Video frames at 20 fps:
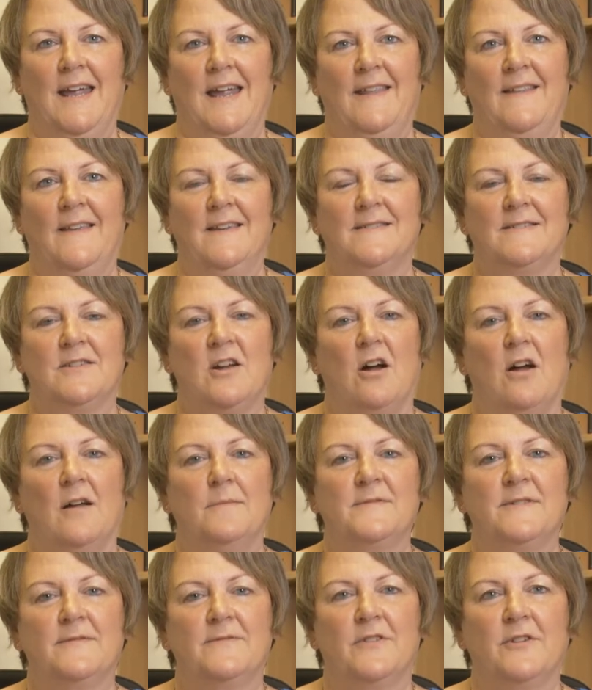In these
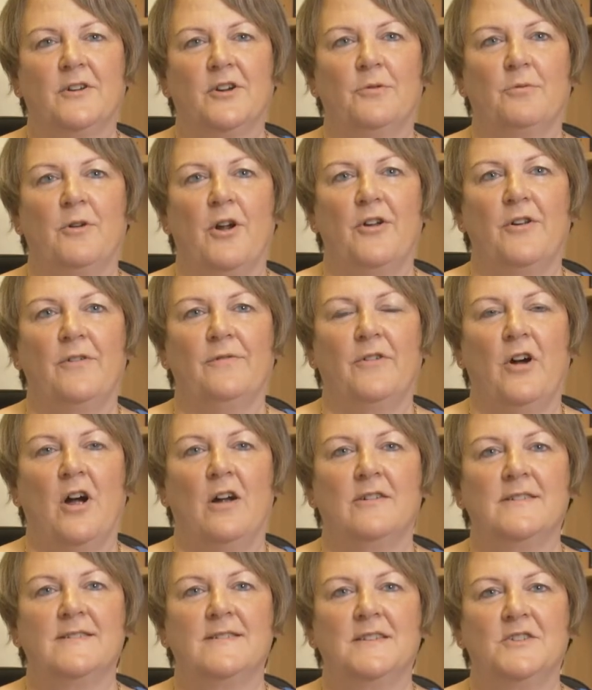times of the
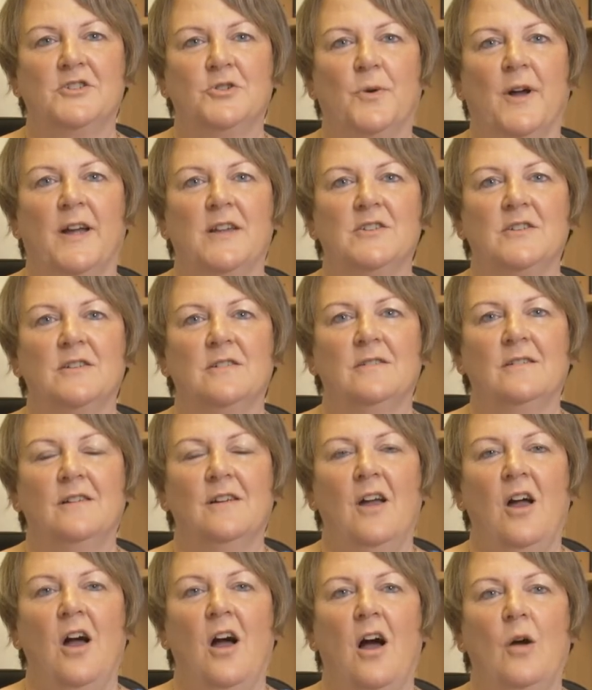coronavirus situation,
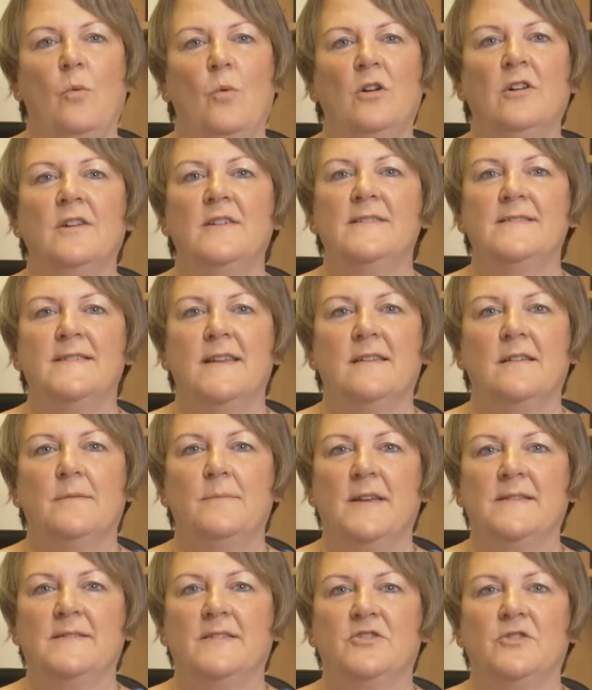I wanted to send a
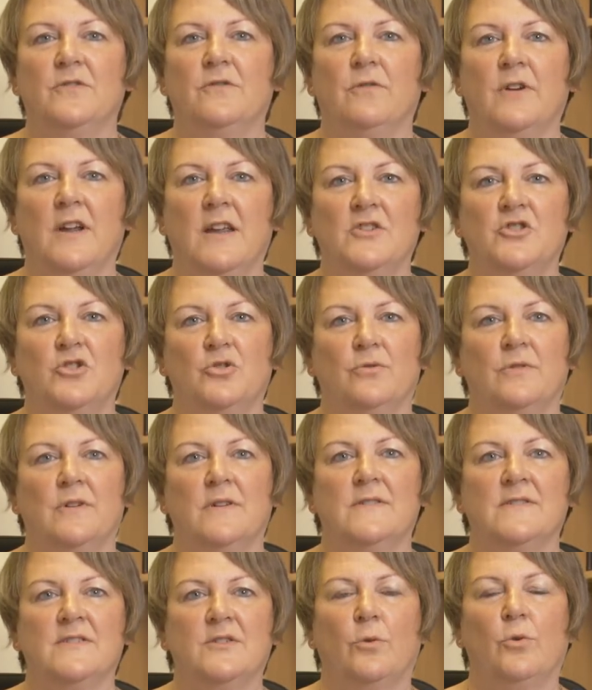message of
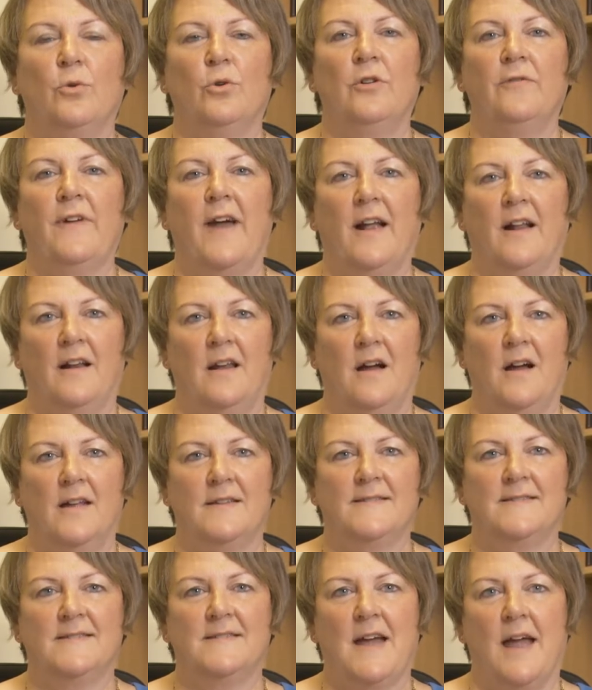reassurance to all of our
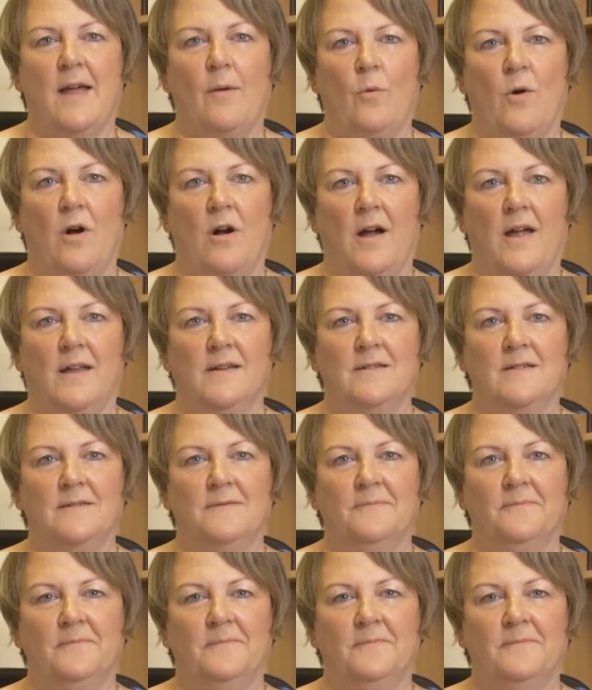clients statewide.